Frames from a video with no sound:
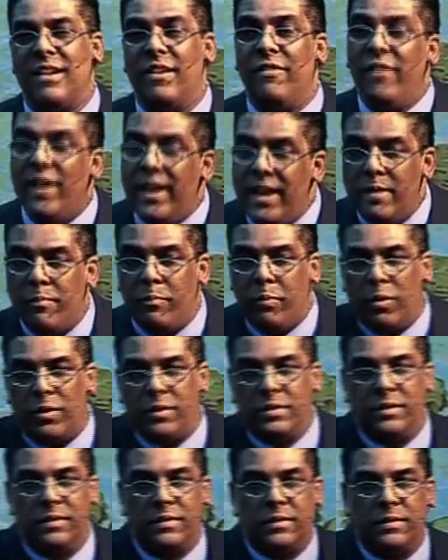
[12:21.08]
Very
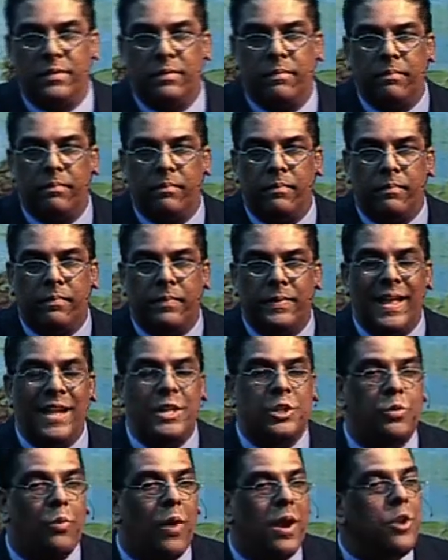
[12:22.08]
important.
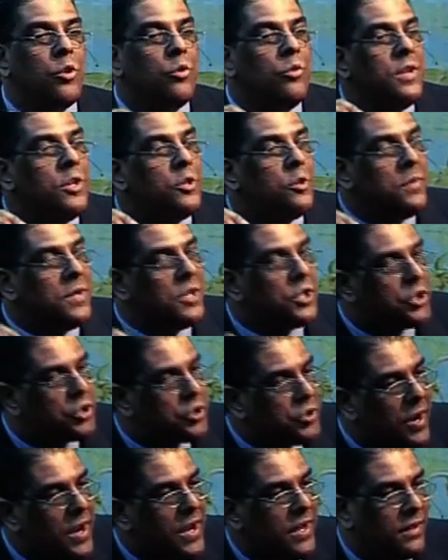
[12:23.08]
That's why you need to be
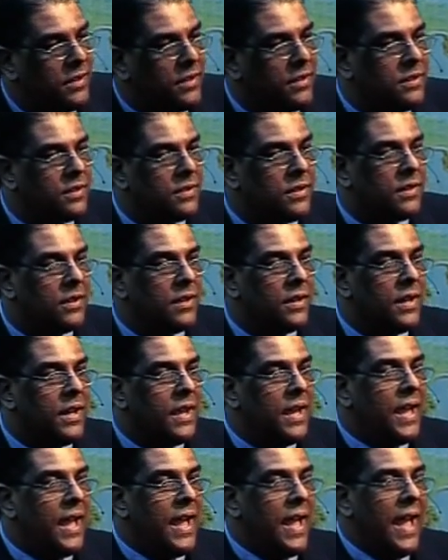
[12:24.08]
trained.
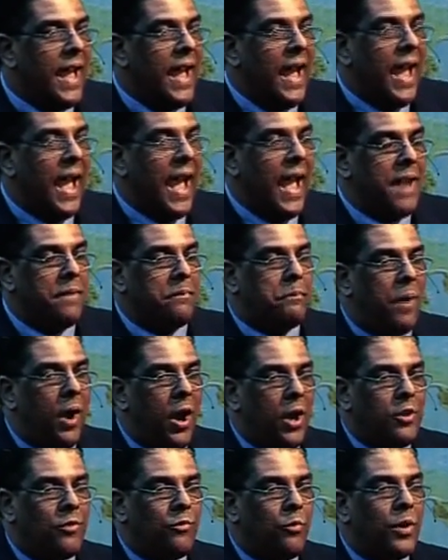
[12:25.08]
And
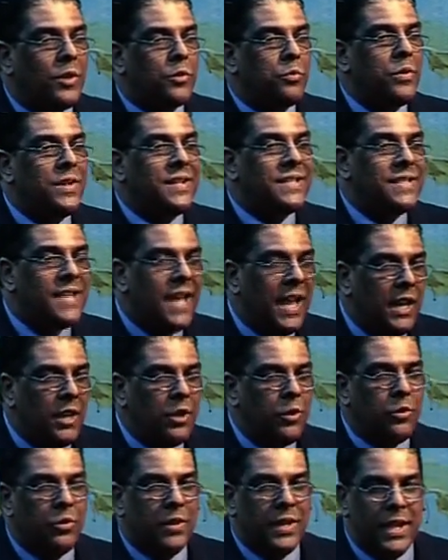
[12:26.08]
part of what we tell
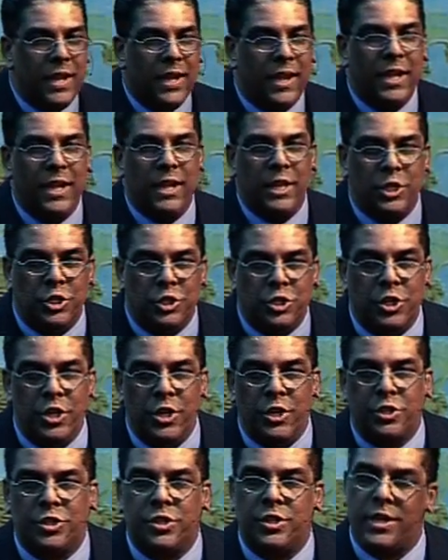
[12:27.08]
you here in
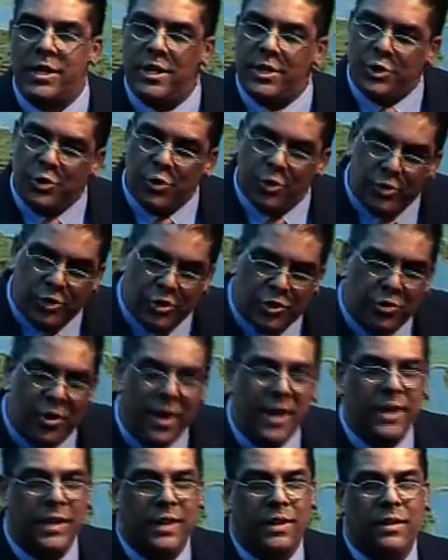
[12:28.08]
church is your
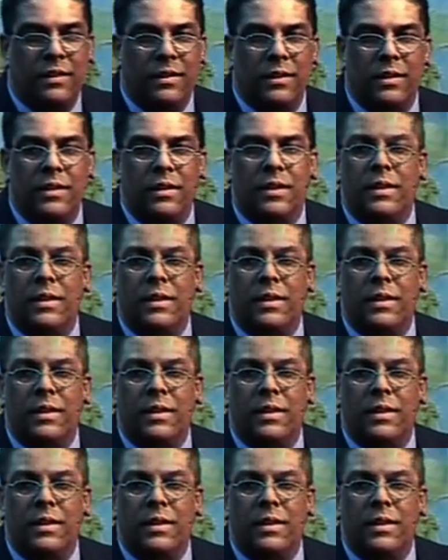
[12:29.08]
training.